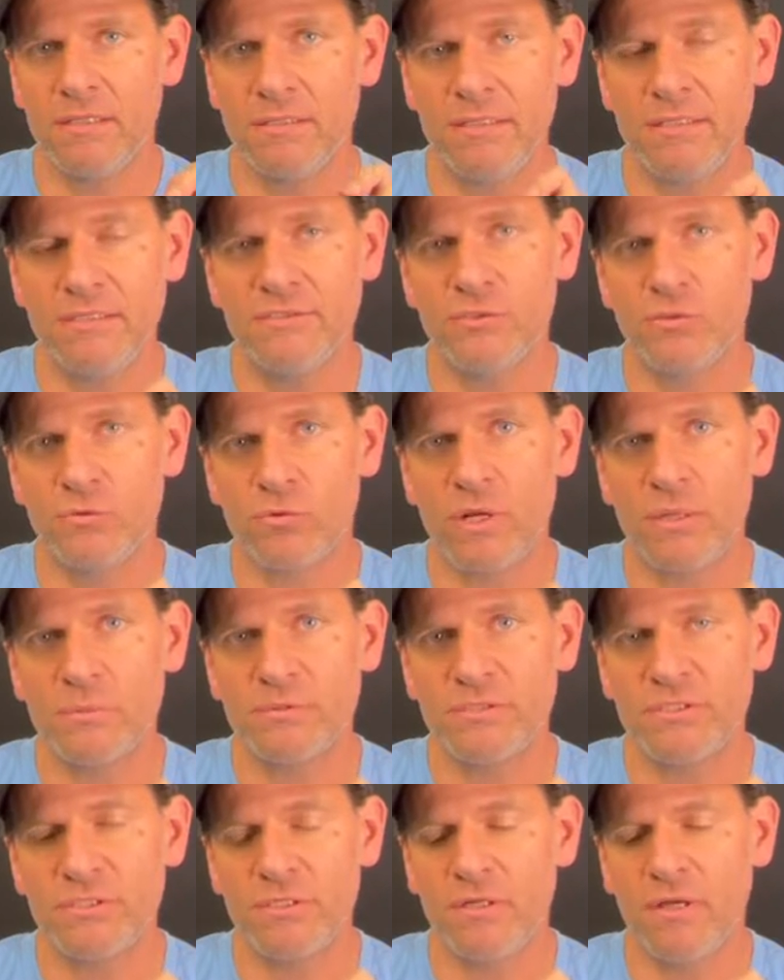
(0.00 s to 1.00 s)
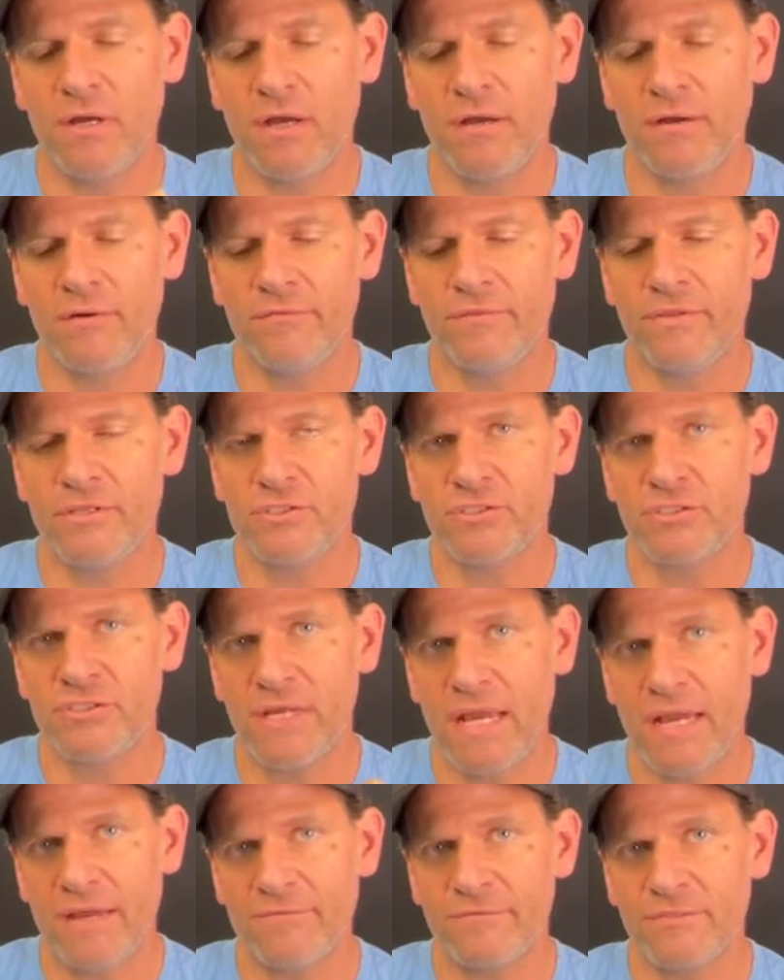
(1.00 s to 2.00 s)
interruption of the
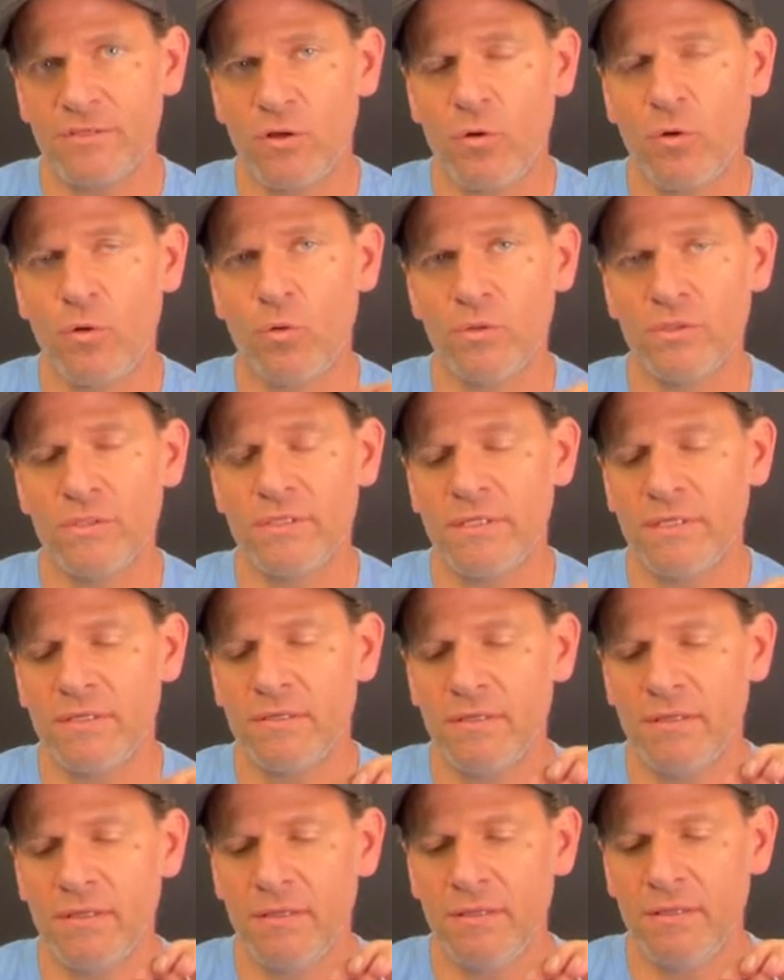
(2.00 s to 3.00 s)
shaft holding